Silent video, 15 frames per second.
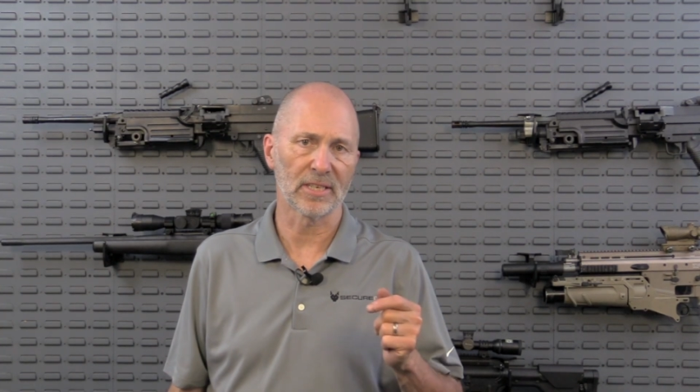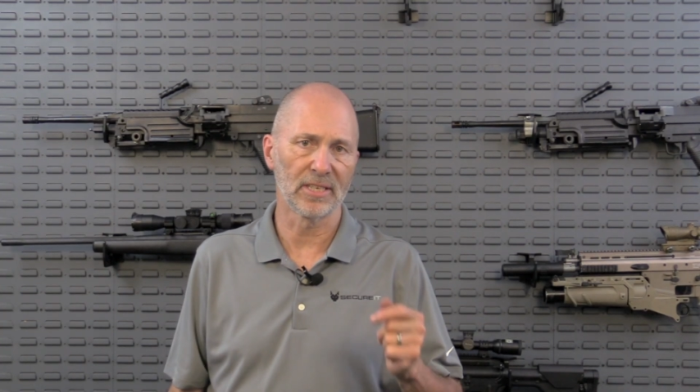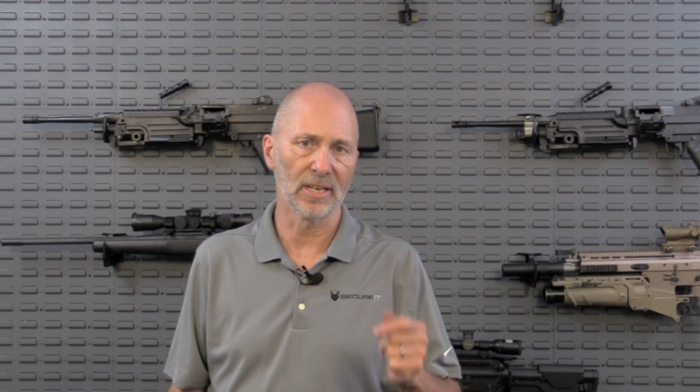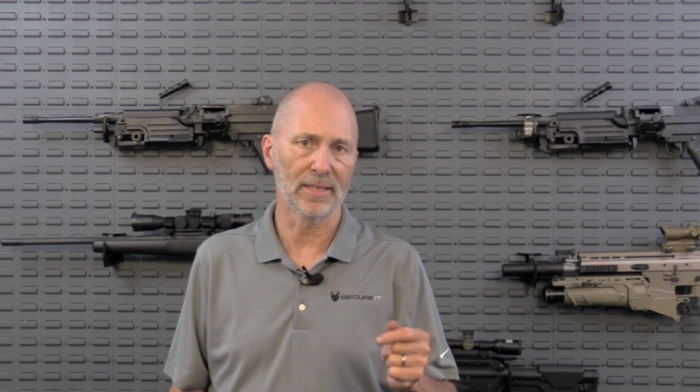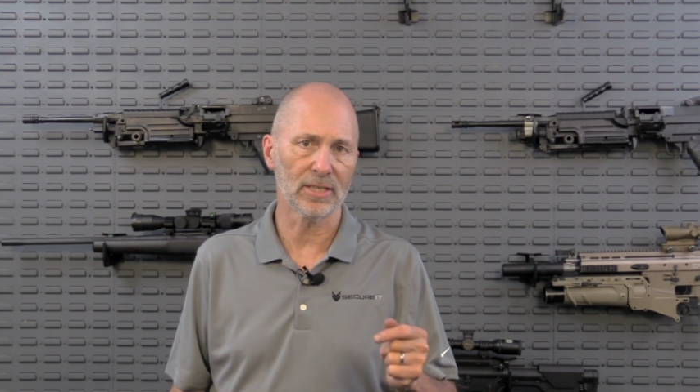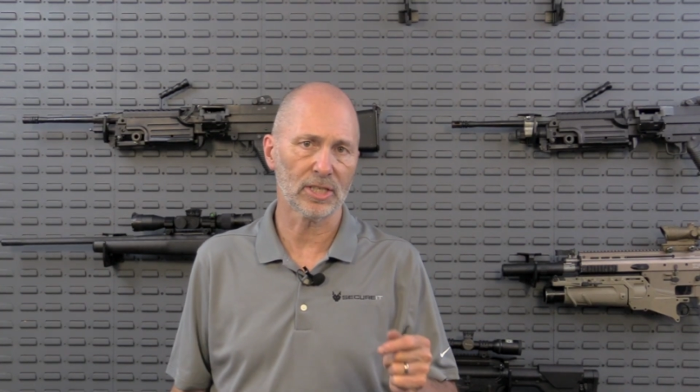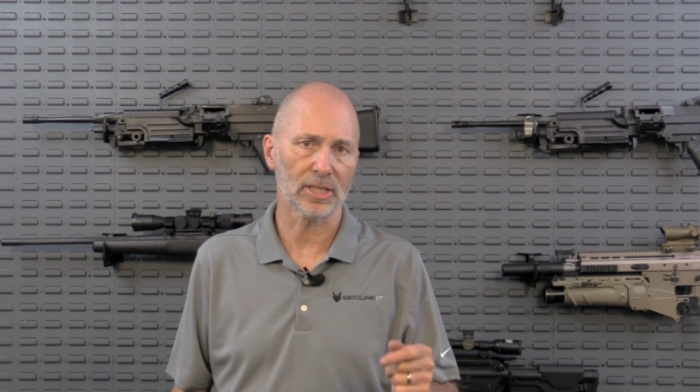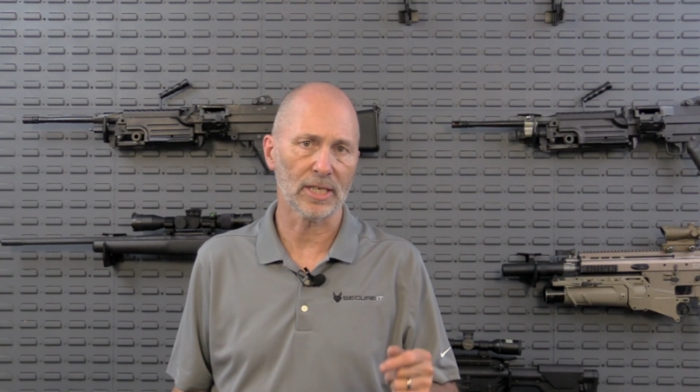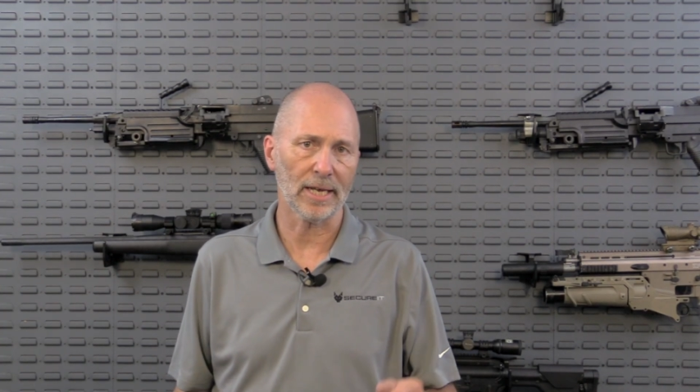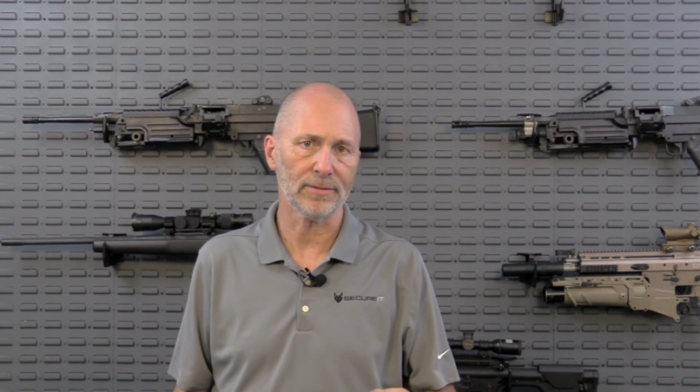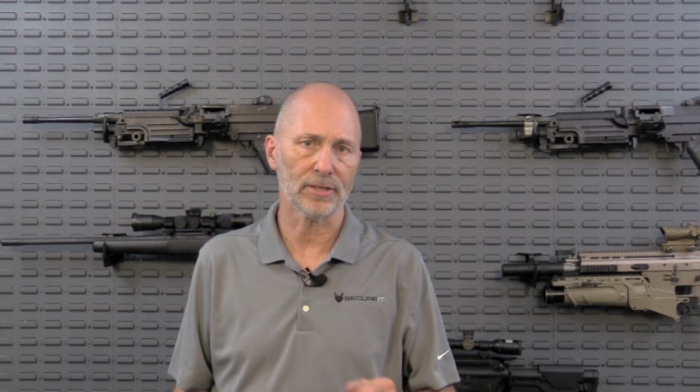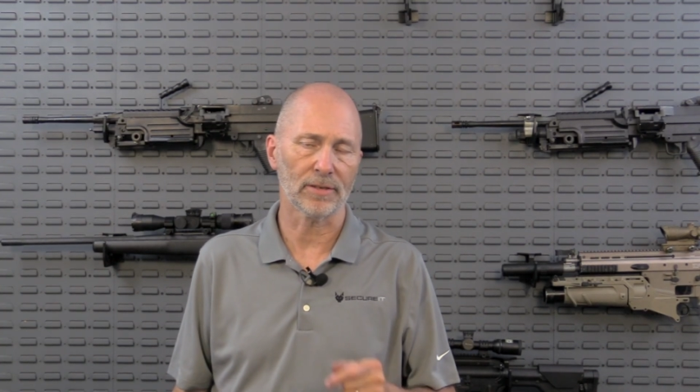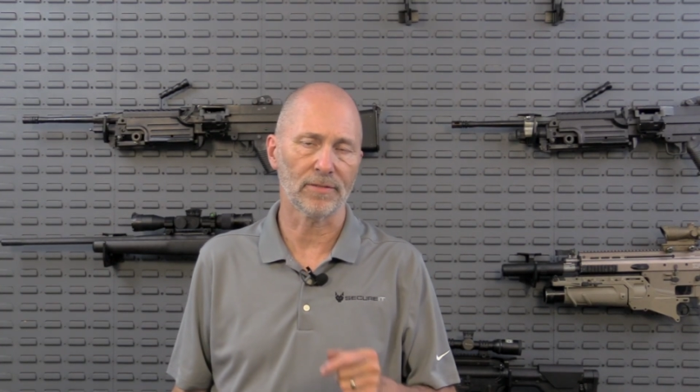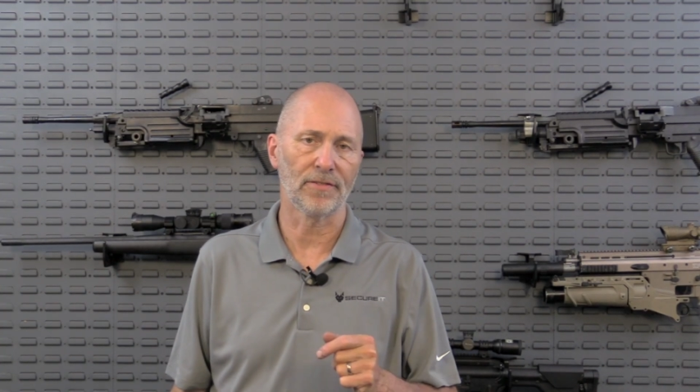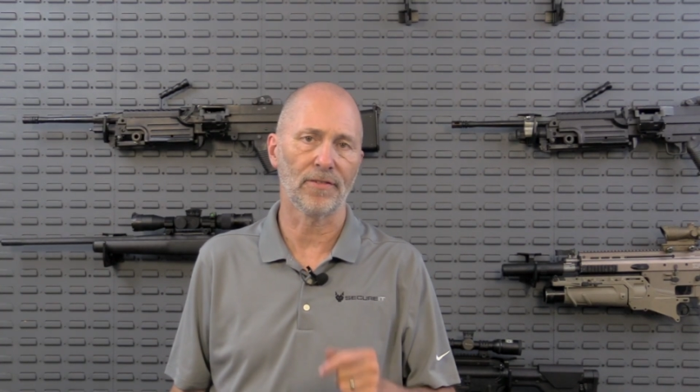gun
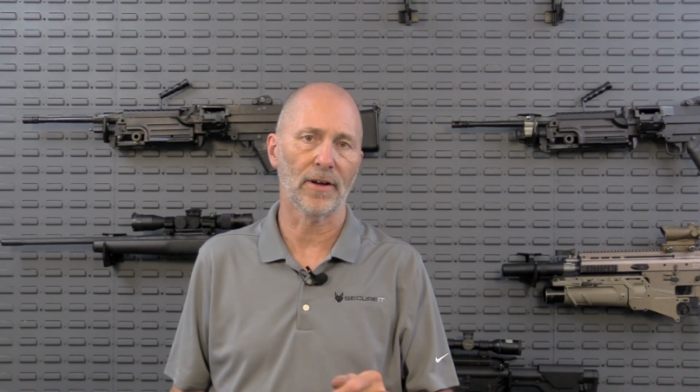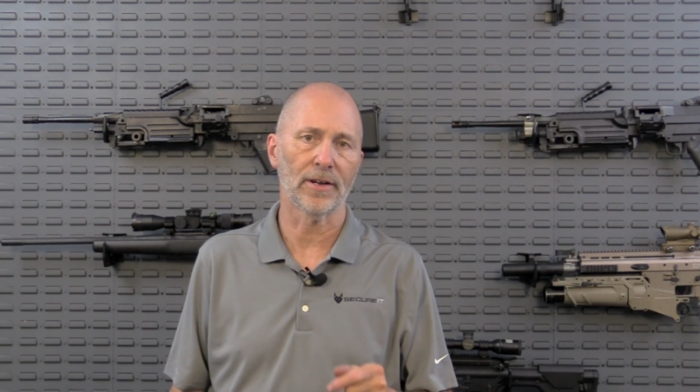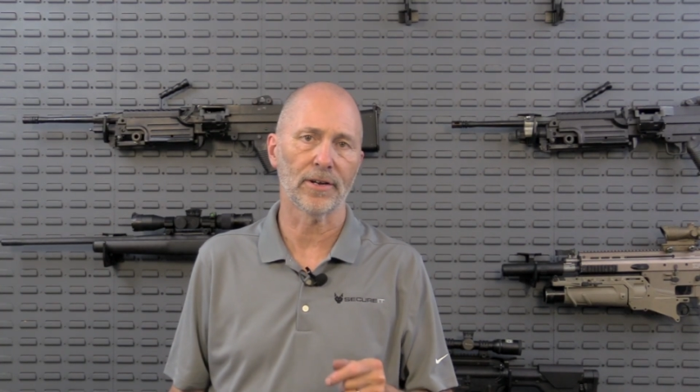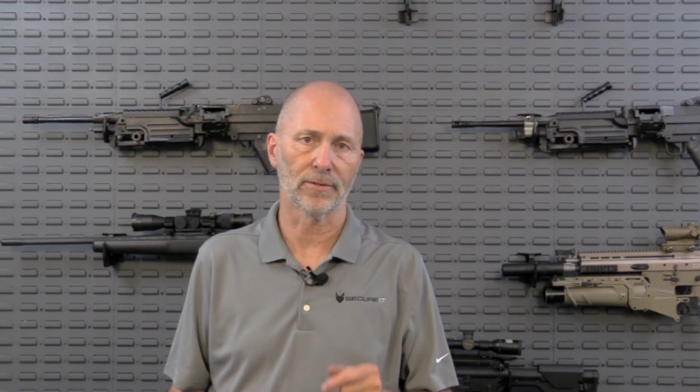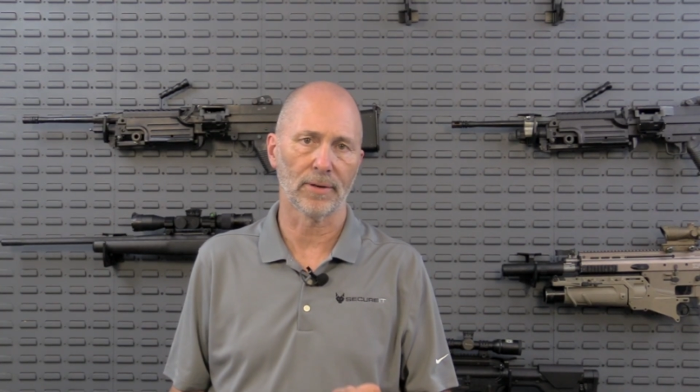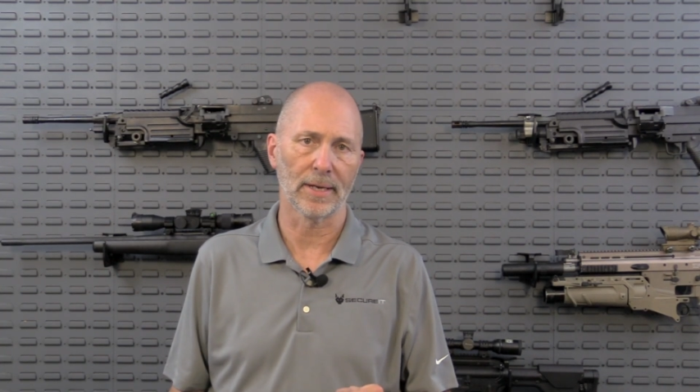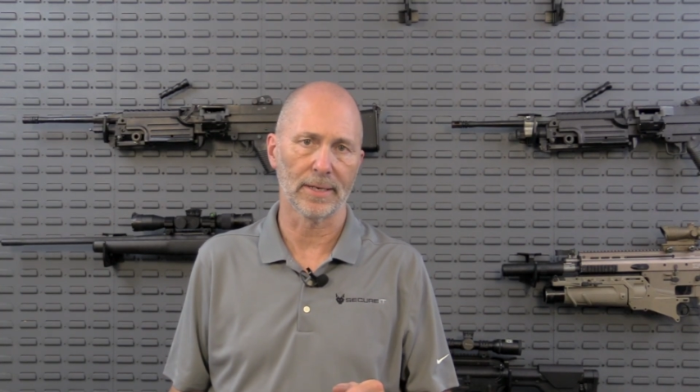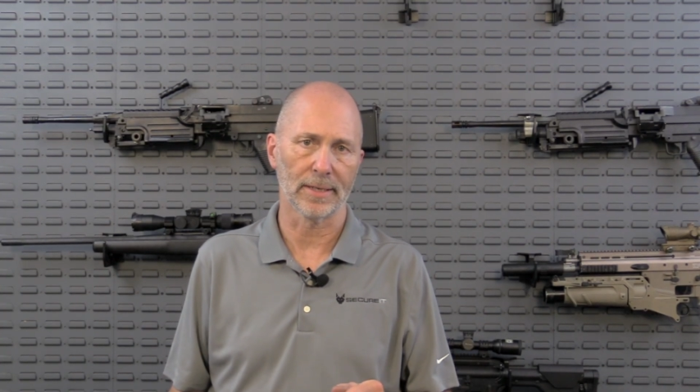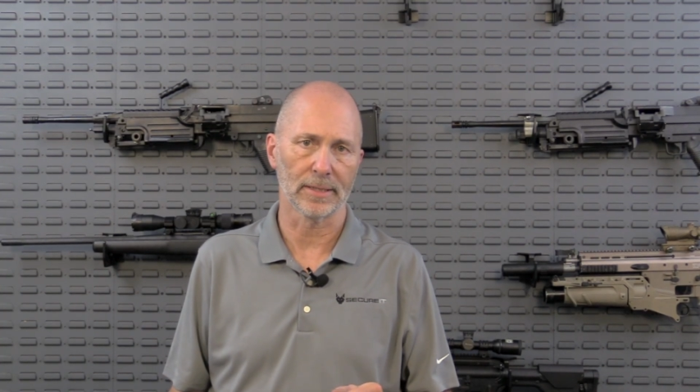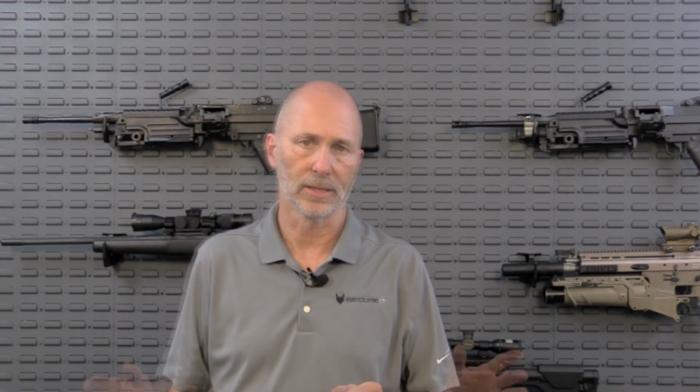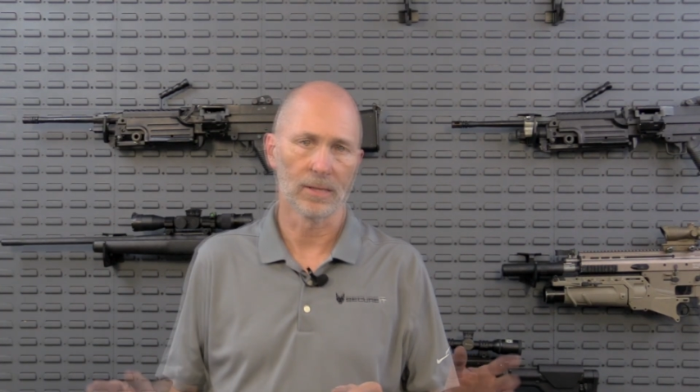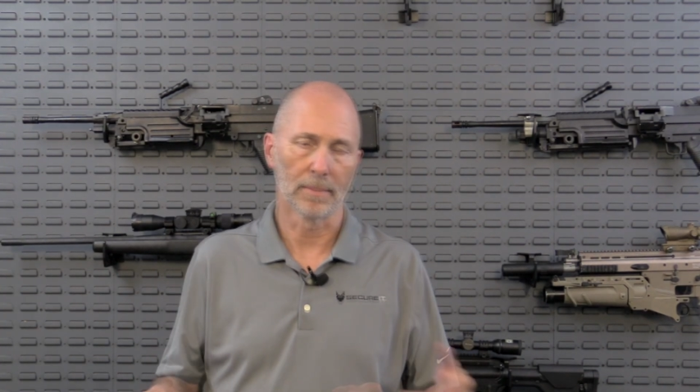safes and fire ratings.